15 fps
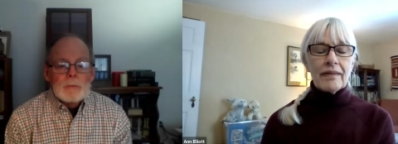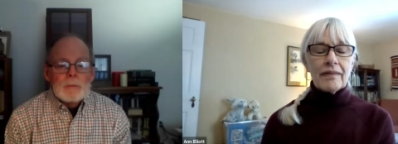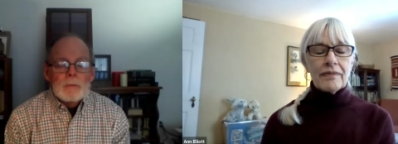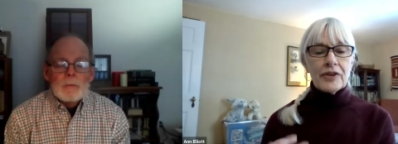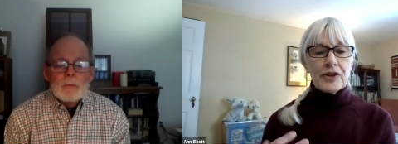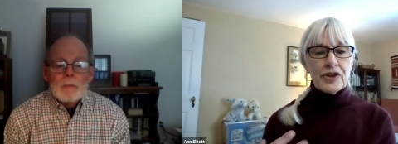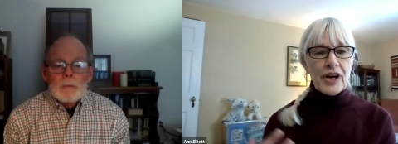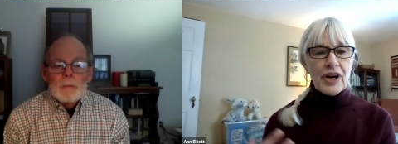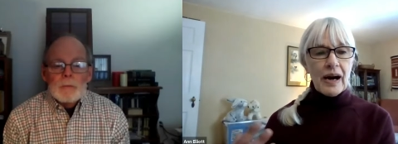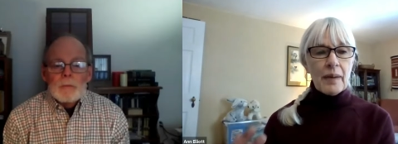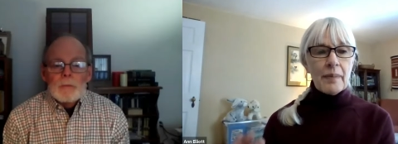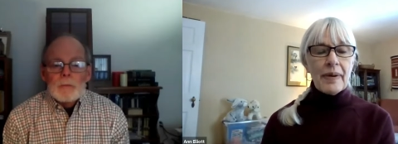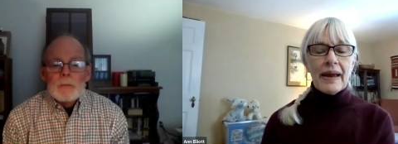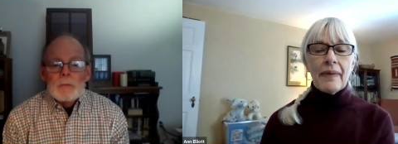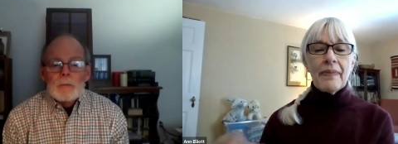Speaker 1: of the job.
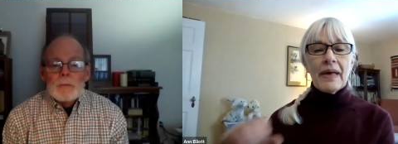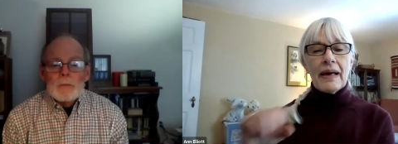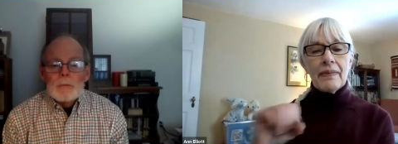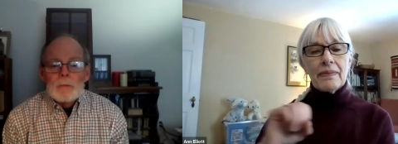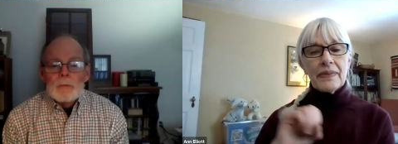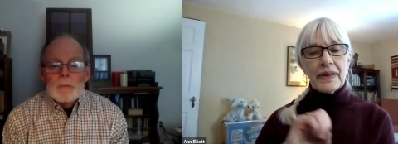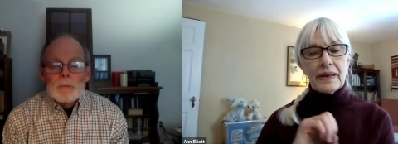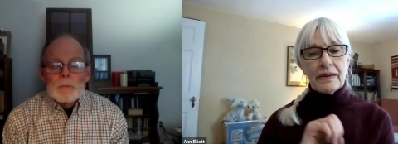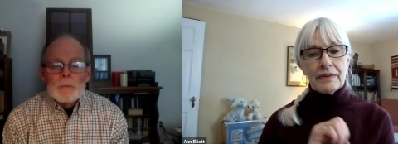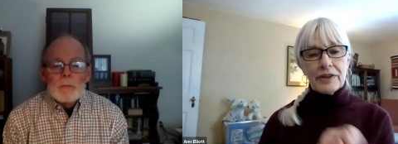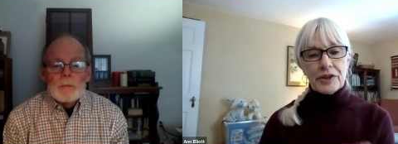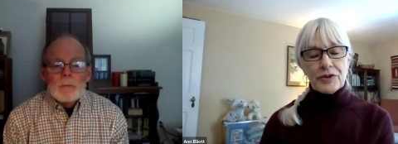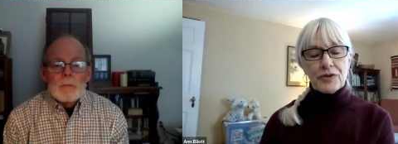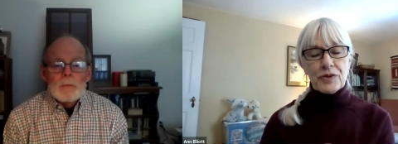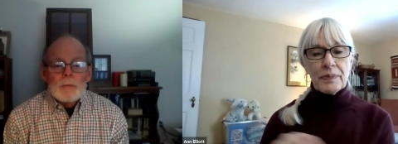And then the
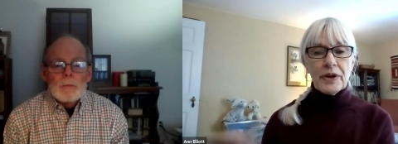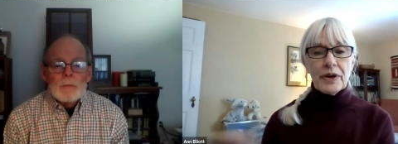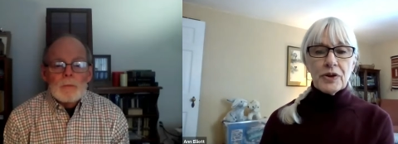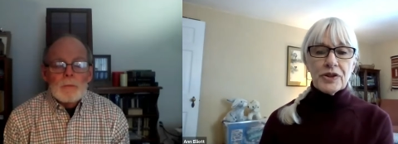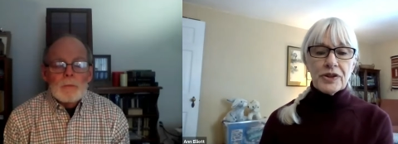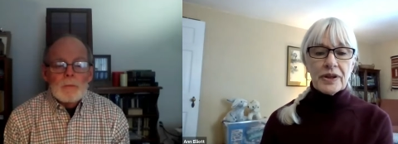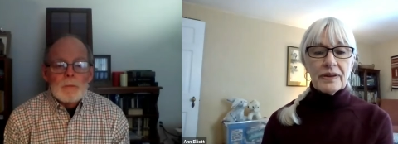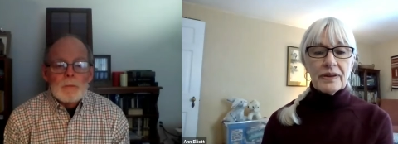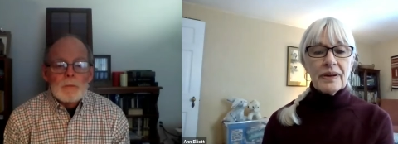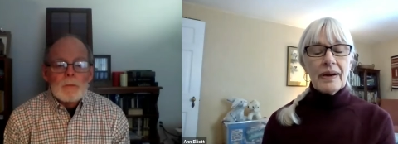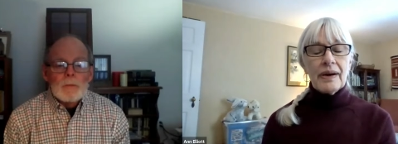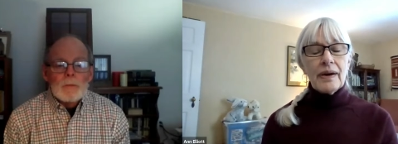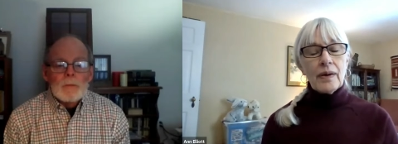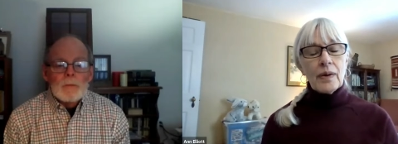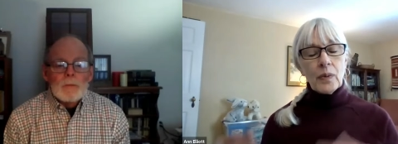distribution
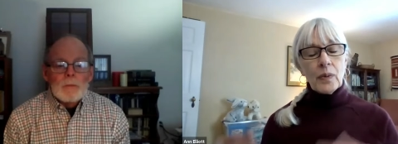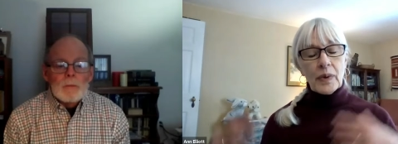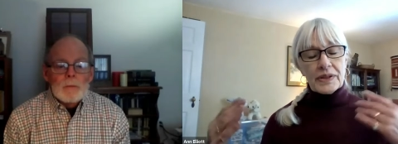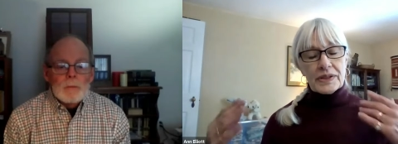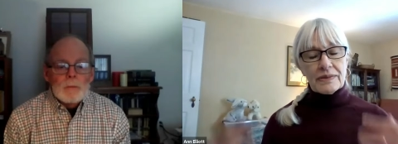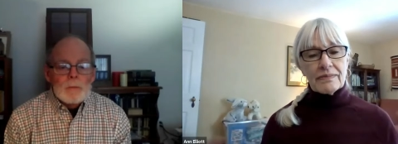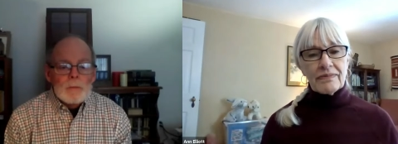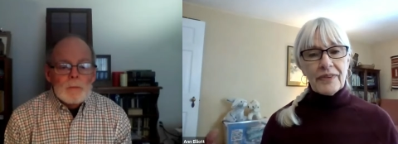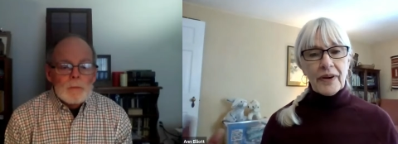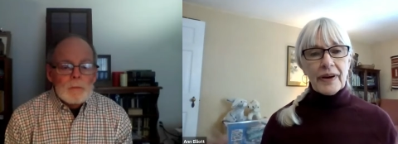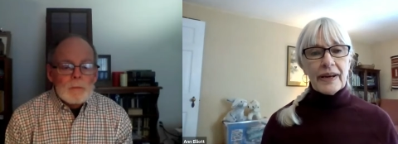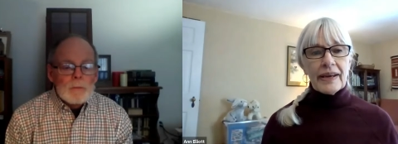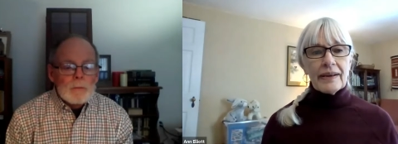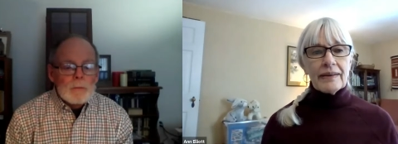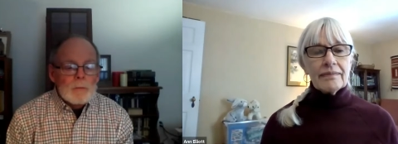was
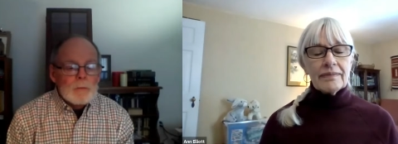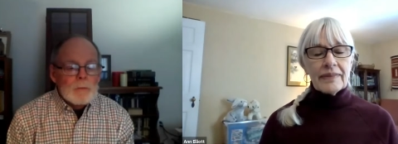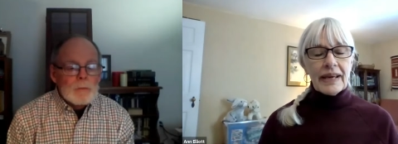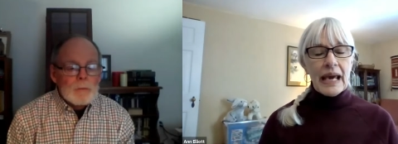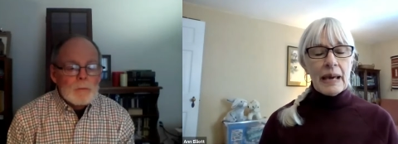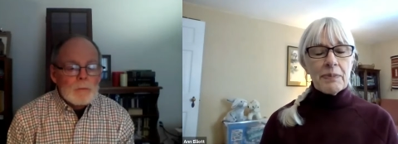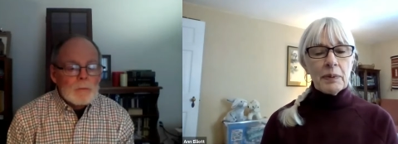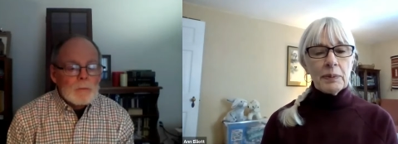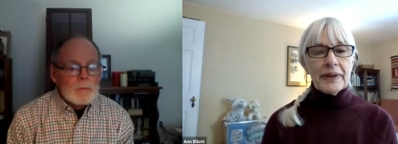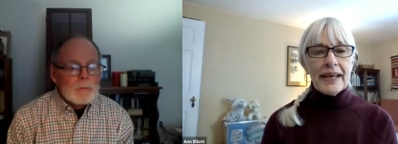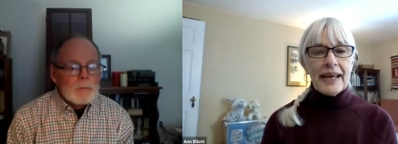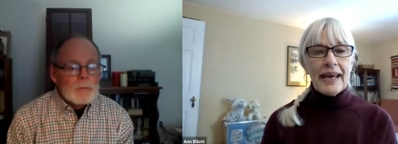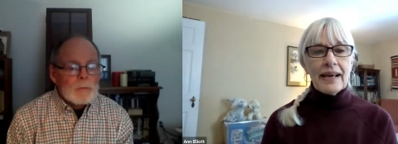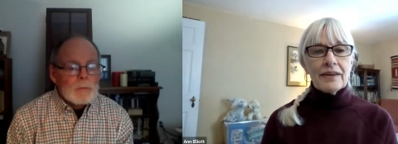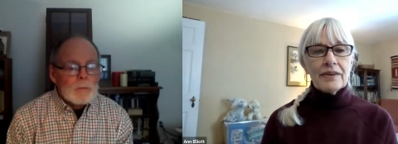very capably
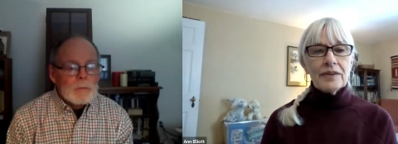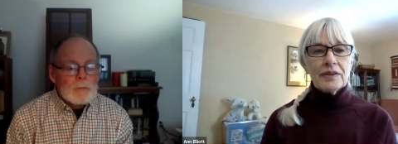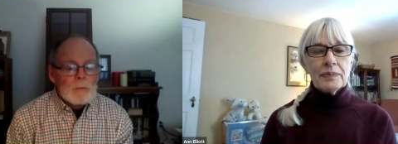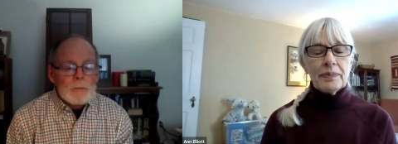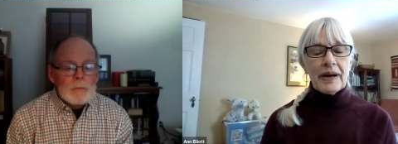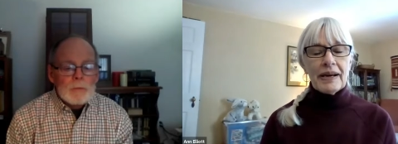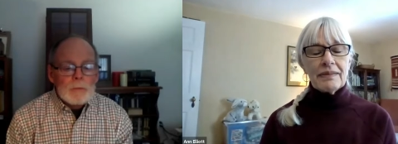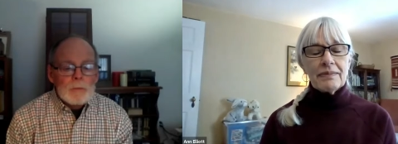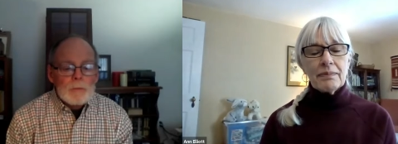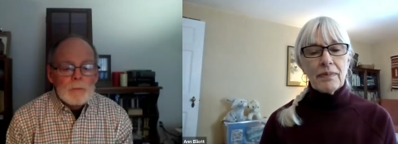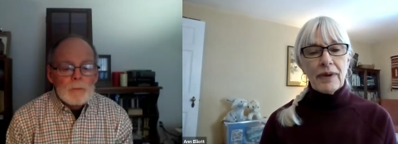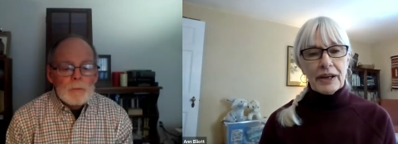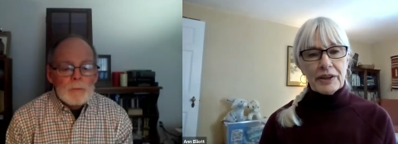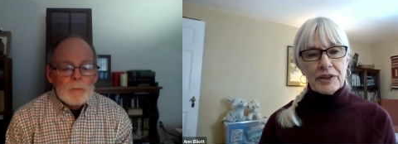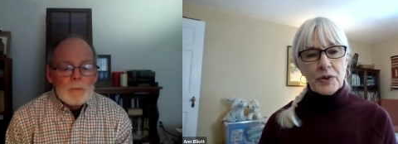handled by
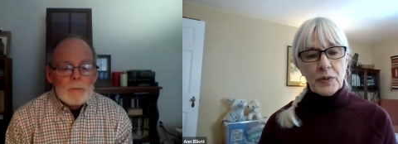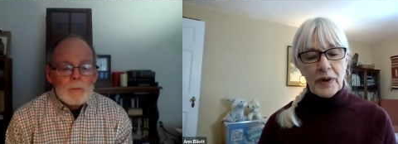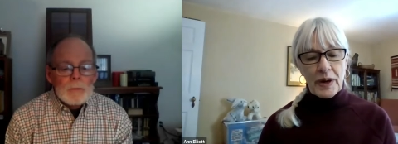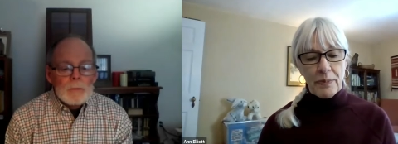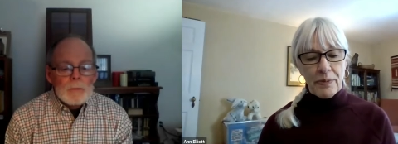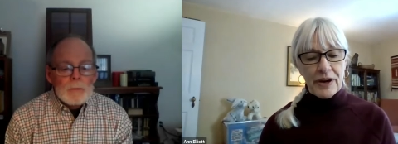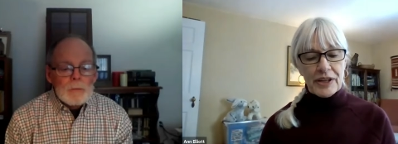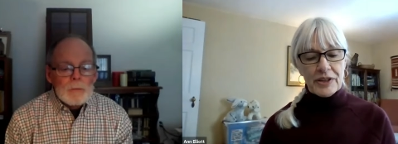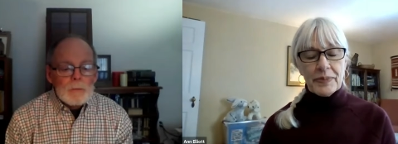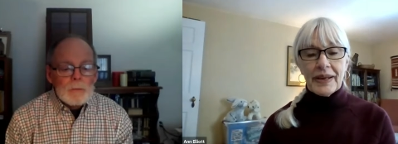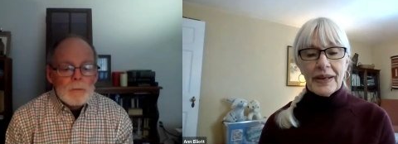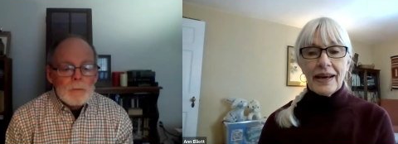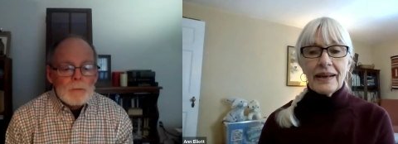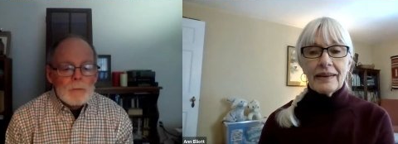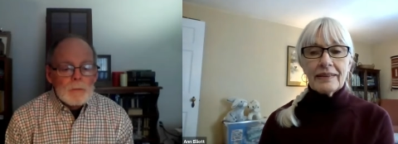Market Square,
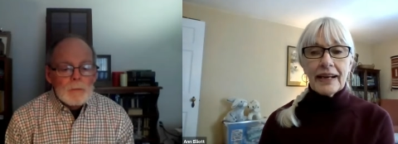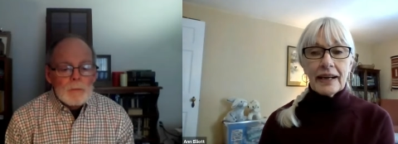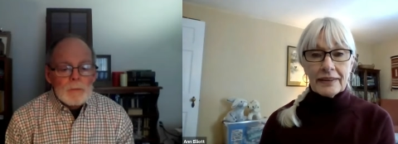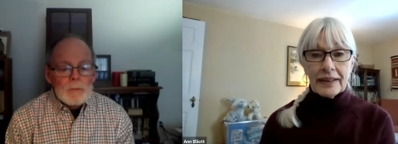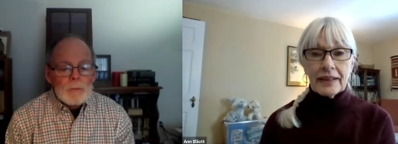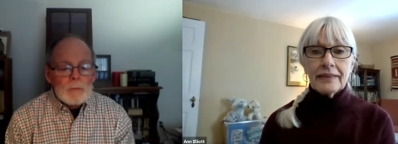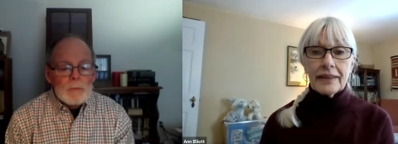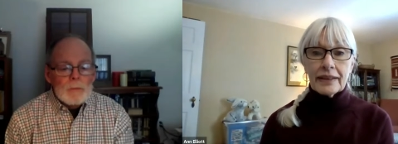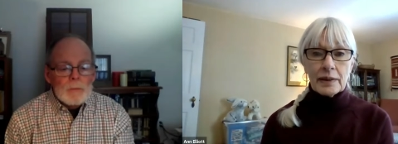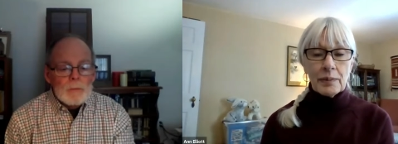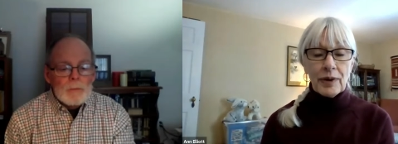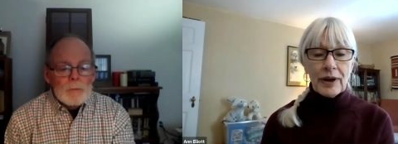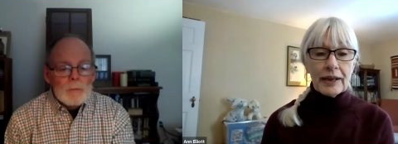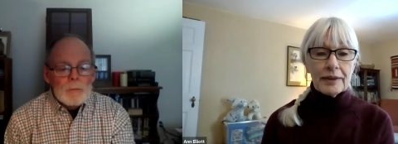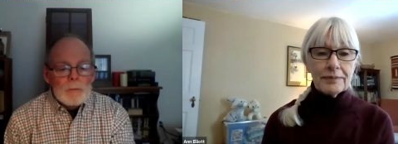Presby, and Downtown Daily
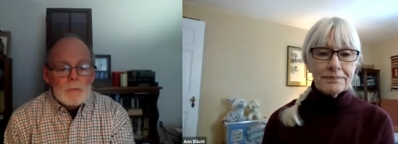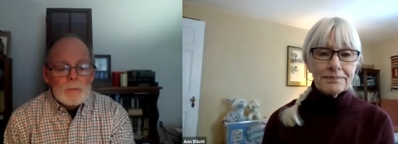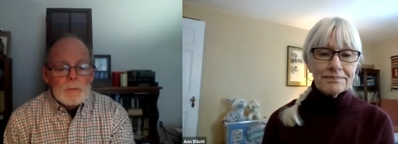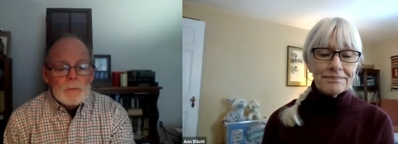Bread.